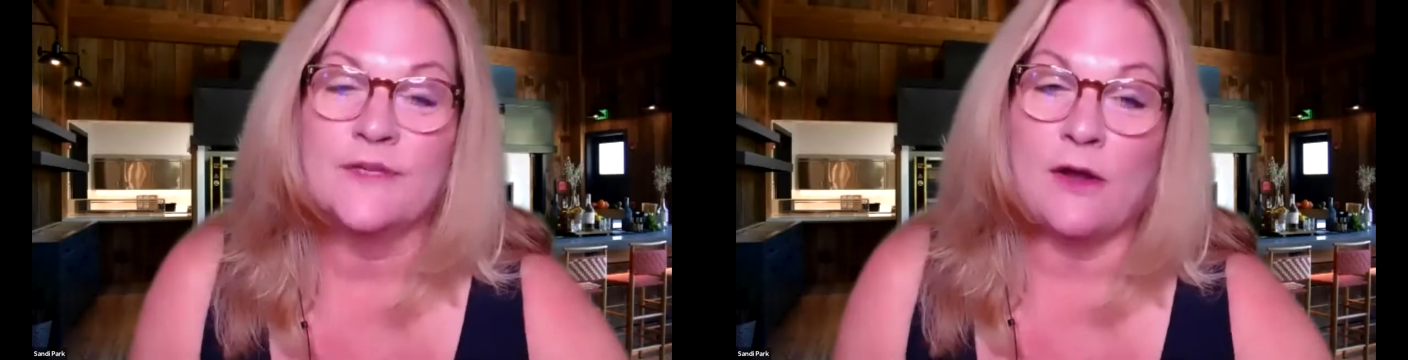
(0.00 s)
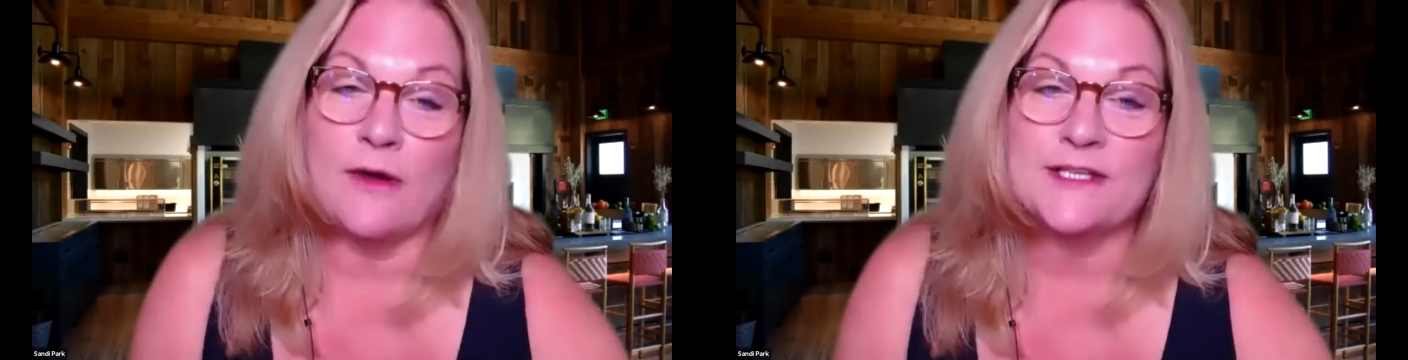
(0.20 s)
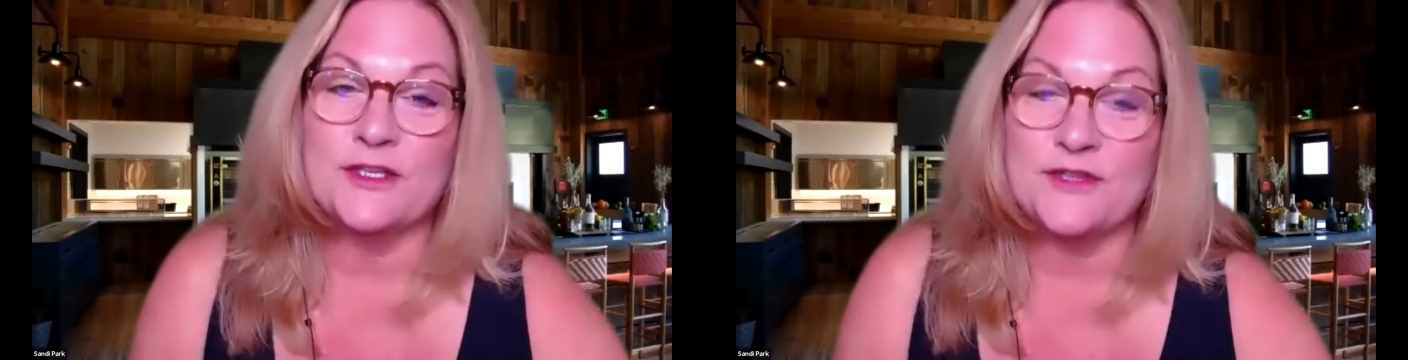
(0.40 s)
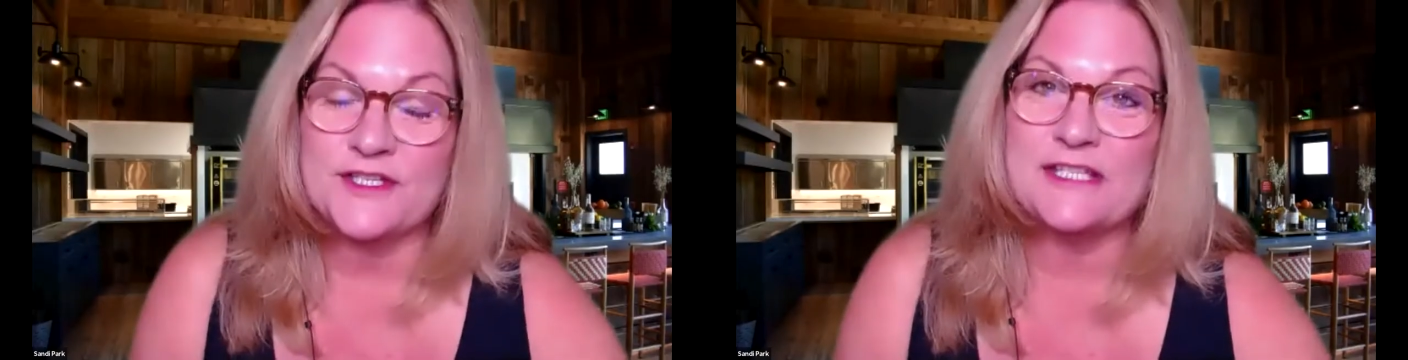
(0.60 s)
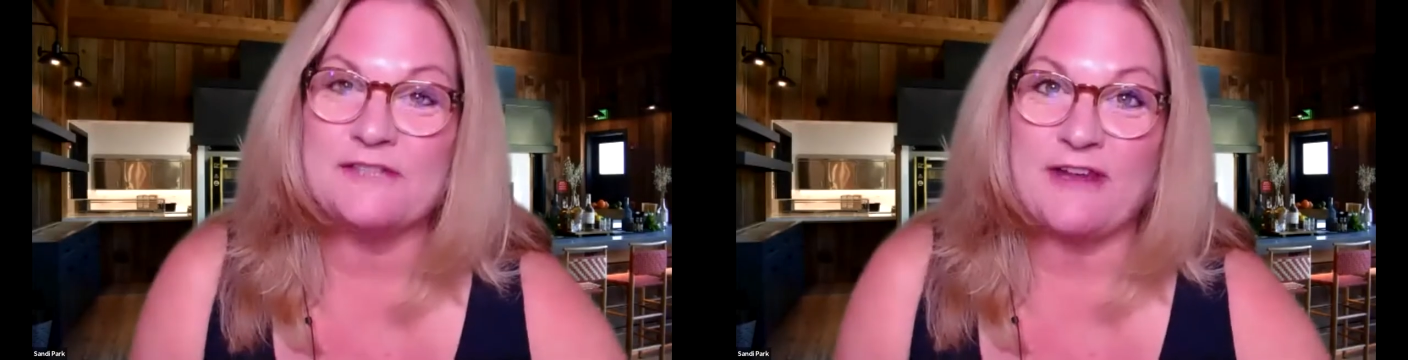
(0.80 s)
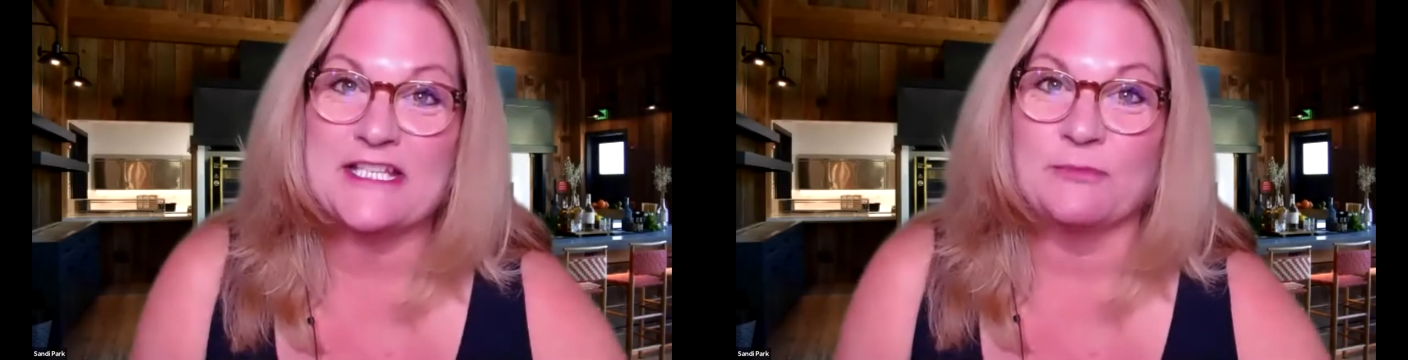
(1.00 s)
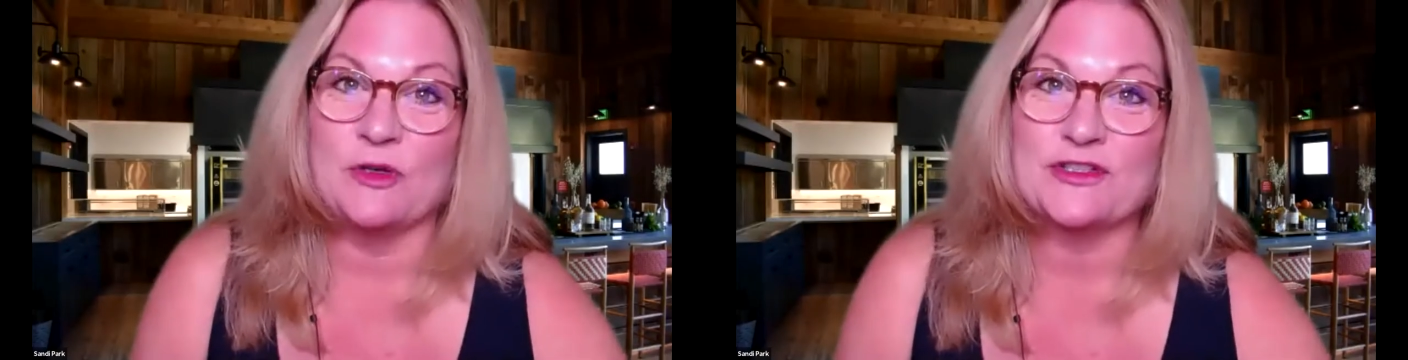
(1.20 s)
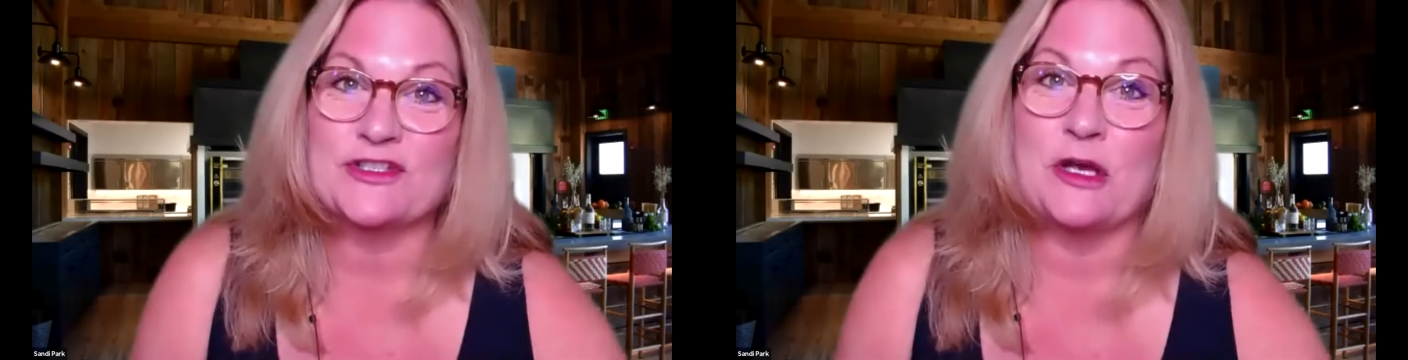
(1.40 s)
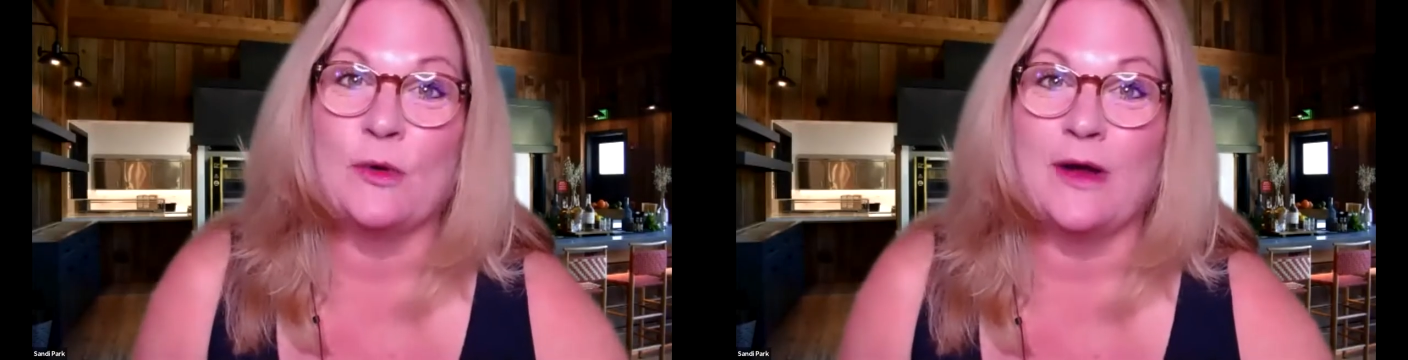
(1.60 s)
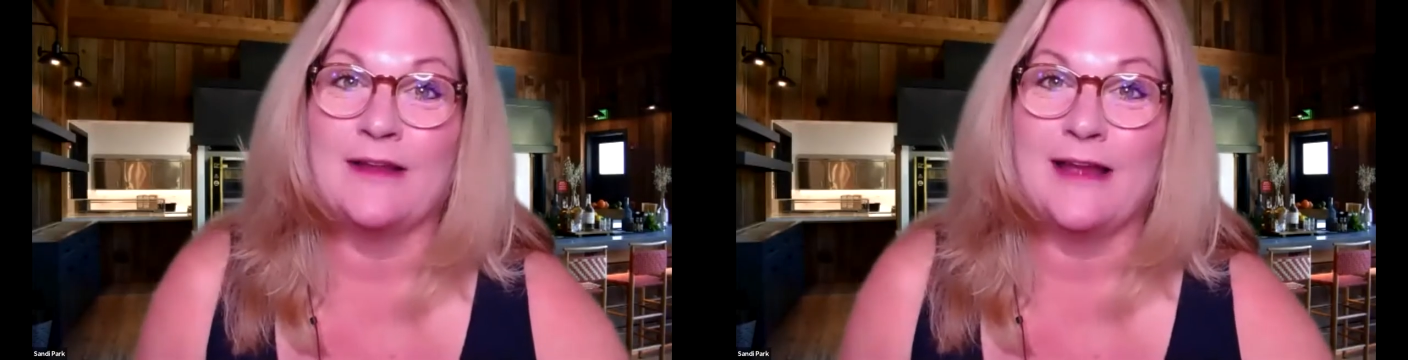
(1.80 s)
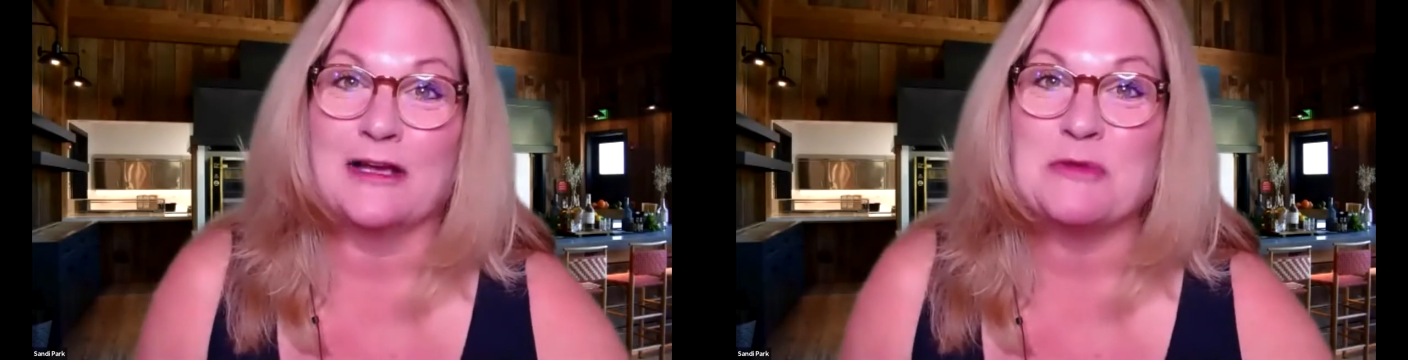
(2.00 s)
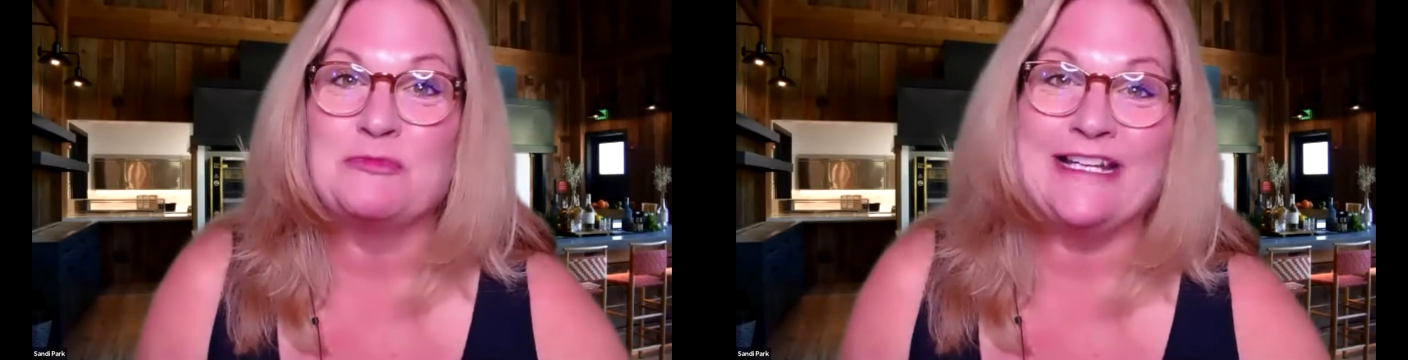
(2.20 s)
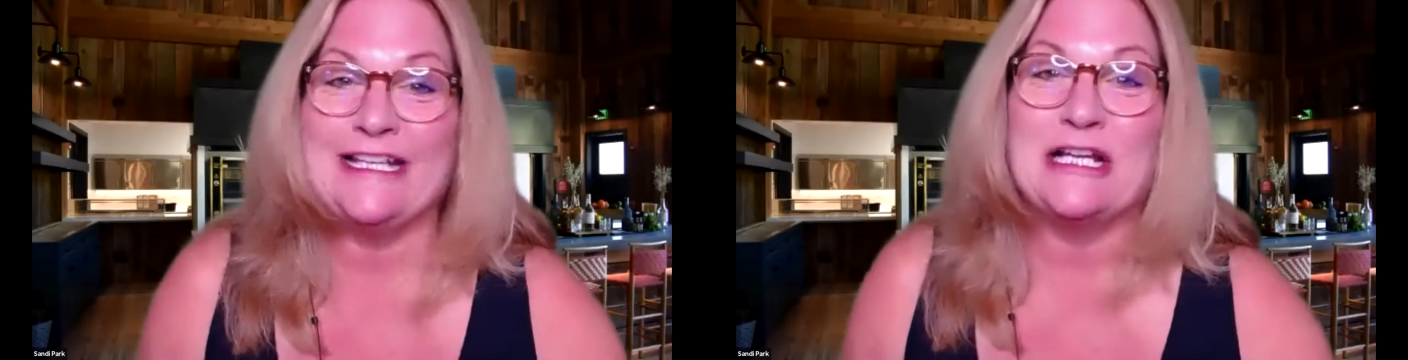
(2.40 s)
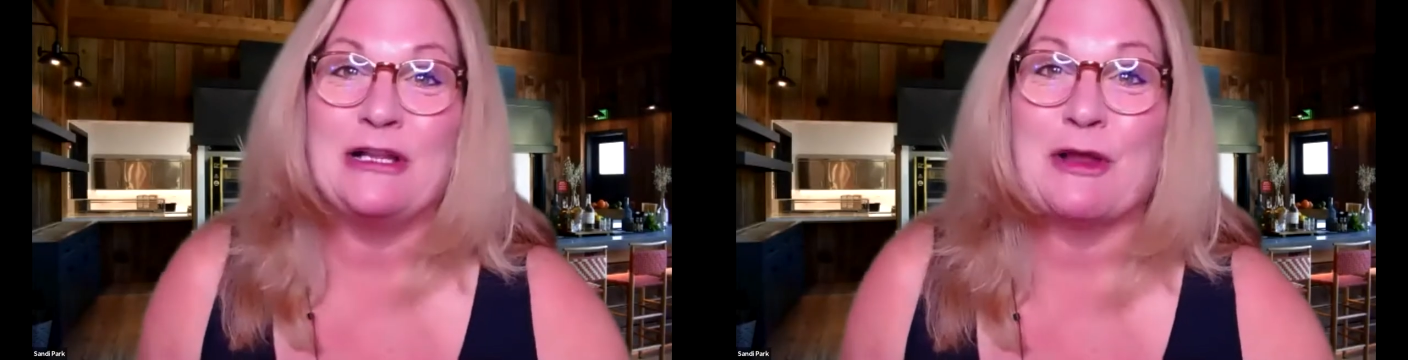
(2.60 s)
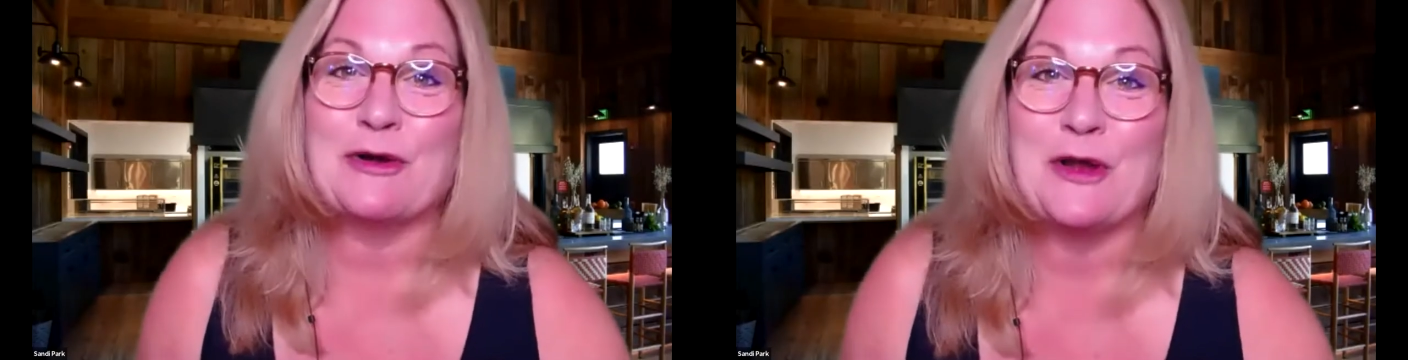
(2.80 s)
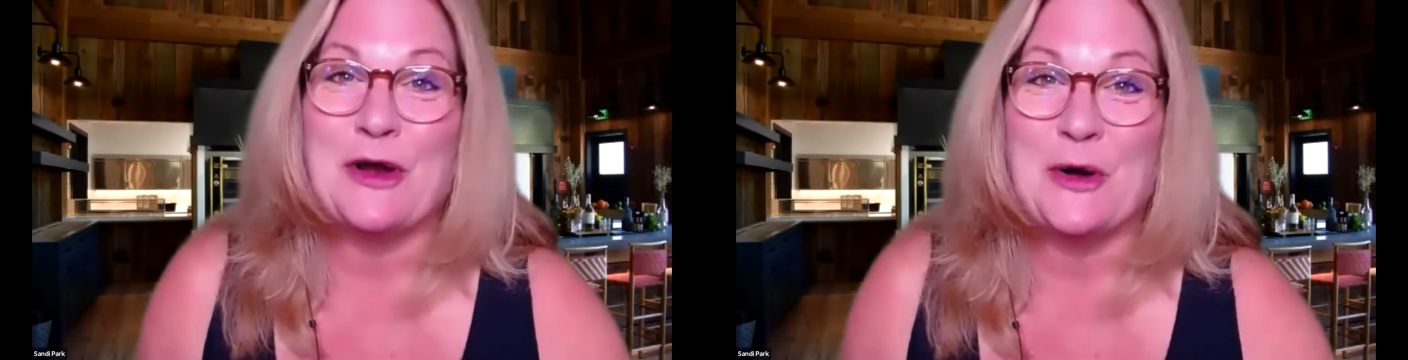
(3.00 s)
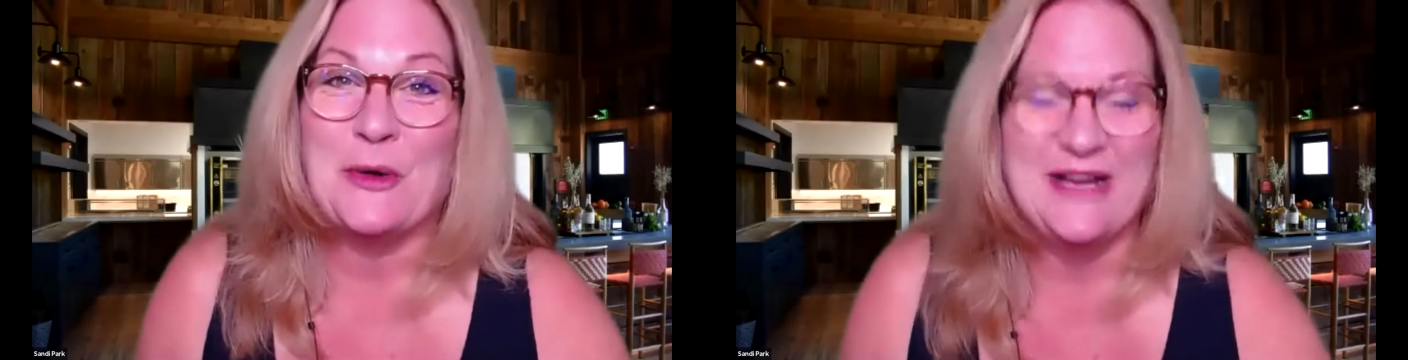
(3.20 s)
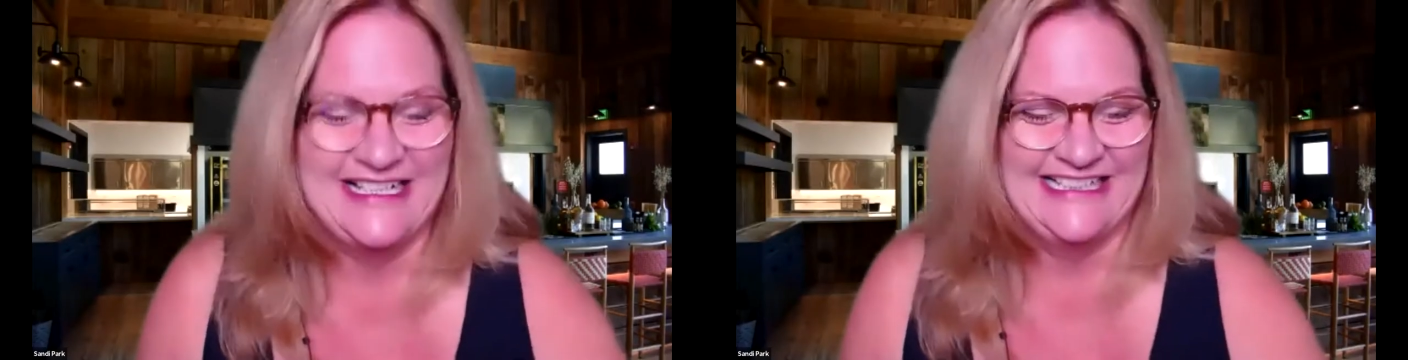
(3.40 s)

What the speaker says: All right. So this is feasible. So a completely cluttered home